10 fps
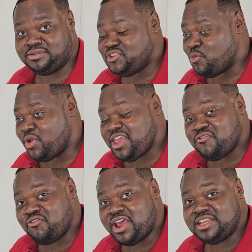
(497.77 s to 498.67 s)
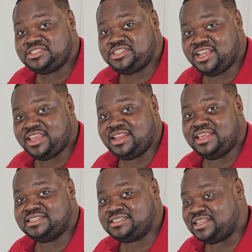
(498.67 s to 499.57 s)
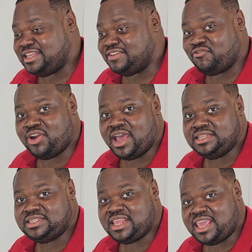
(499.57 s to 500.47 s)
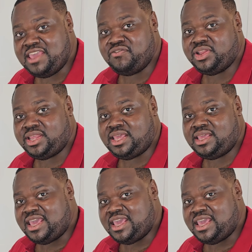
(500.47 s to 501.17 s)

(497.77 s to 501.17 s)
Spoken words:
The way it fries chicken is, it fries it evenly,